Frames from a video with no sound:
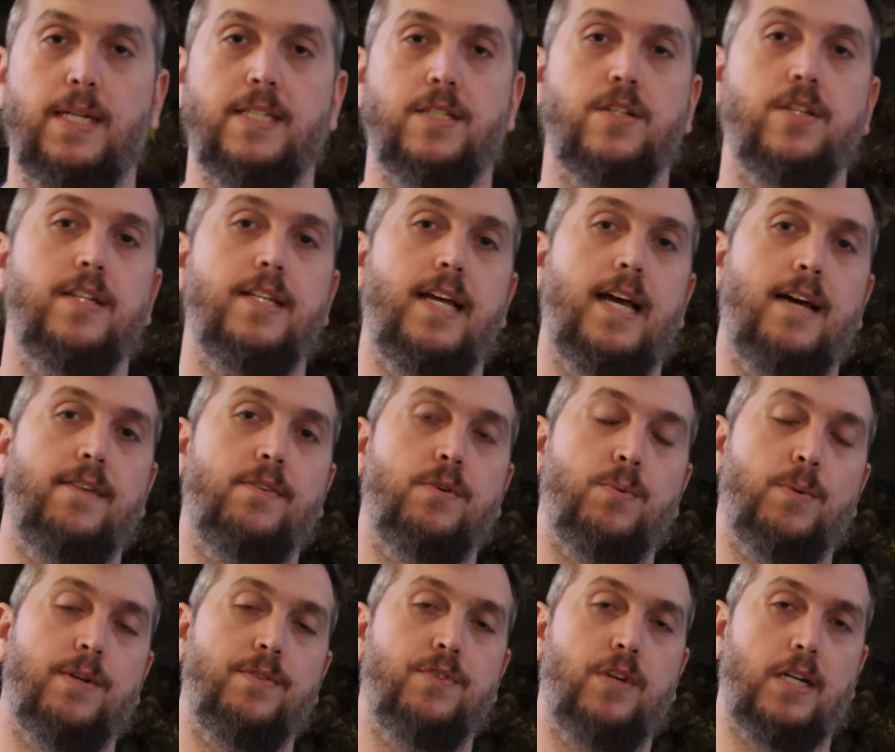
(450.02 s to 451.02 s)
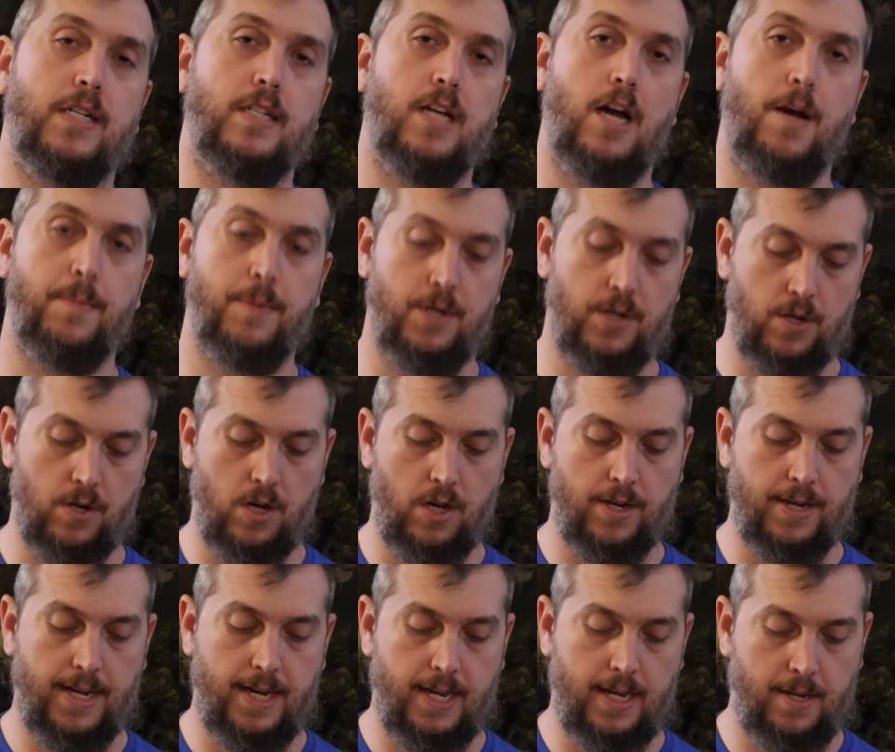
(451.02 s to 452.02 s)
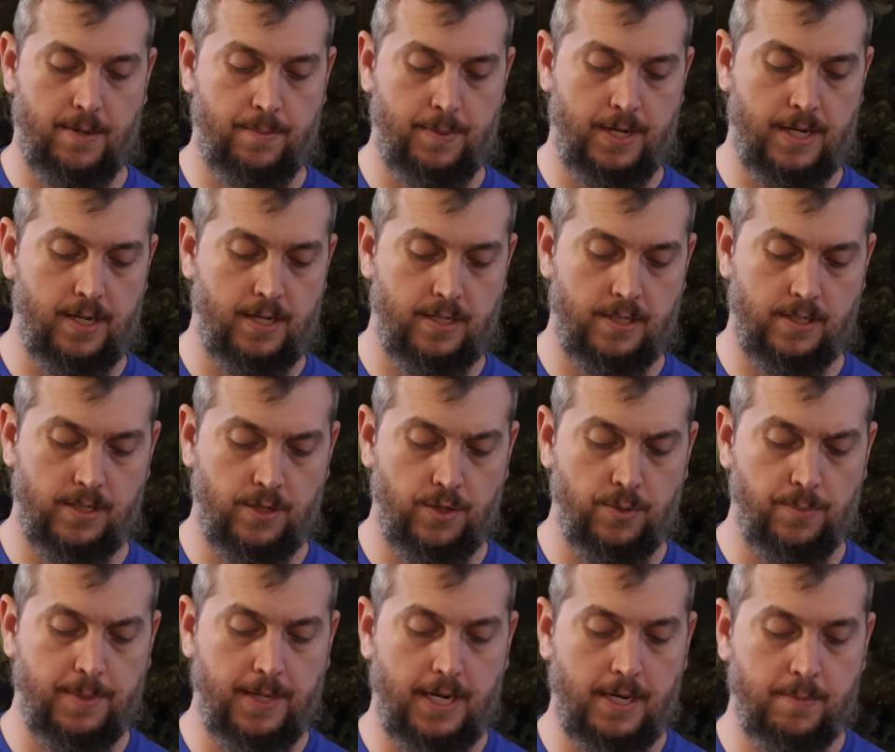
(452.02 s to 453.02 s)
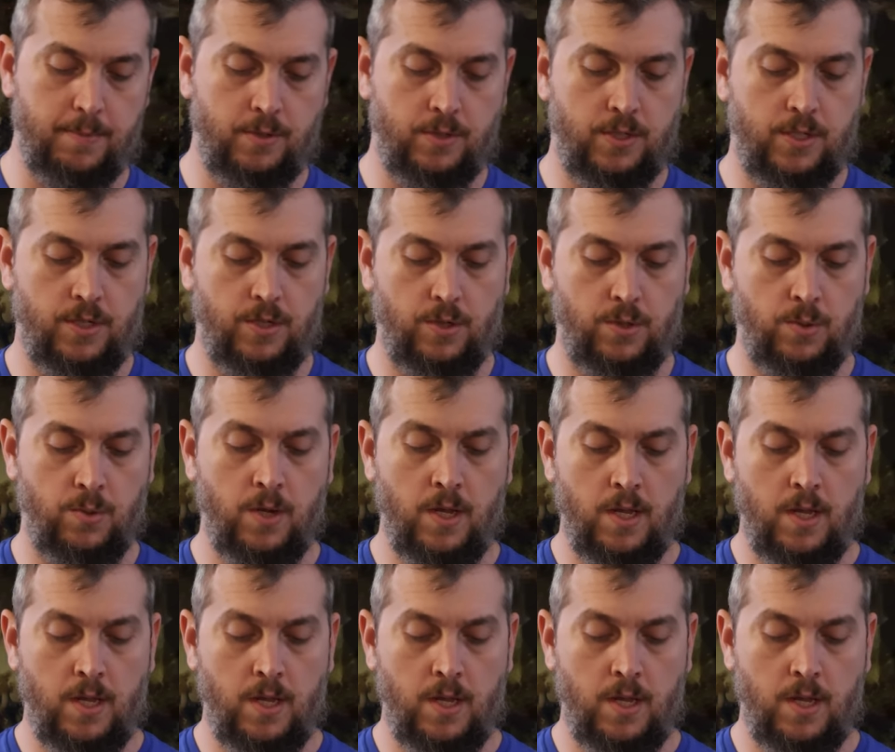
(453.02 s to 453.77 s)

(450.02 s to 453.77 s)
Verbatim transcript: why it's good to have a refractometer on hand because you'll be able to